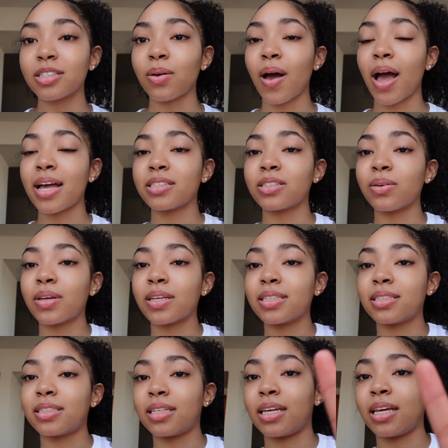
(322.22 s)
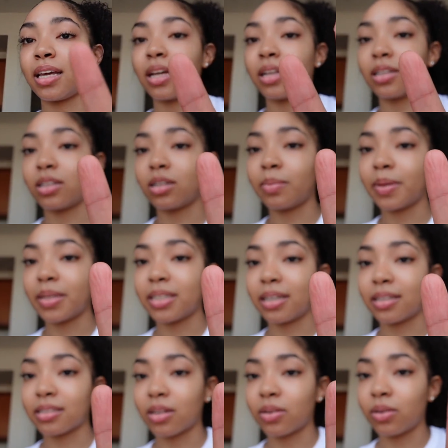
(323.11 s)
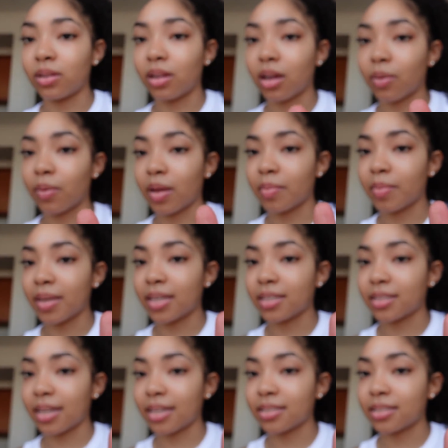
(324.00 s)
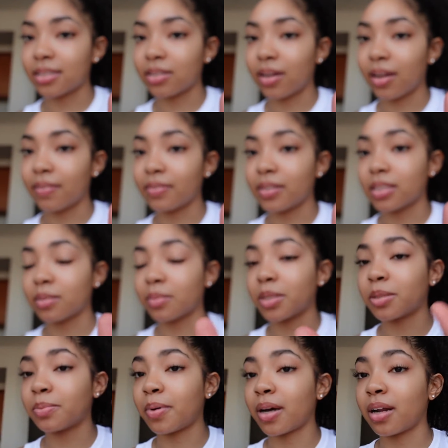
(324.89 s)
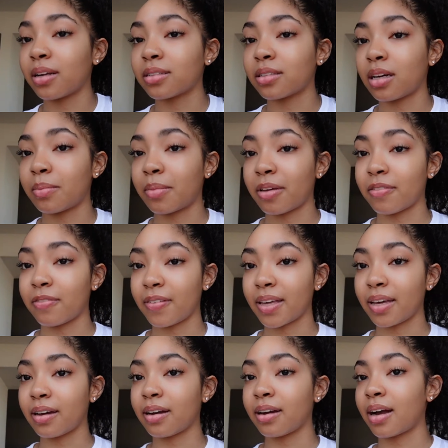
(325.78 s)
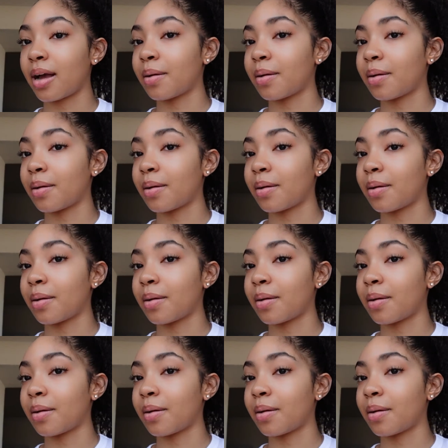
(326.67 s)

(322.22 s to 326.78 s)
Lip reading: So as you can see, a little bit does go a long way because I still have this much product on my finger.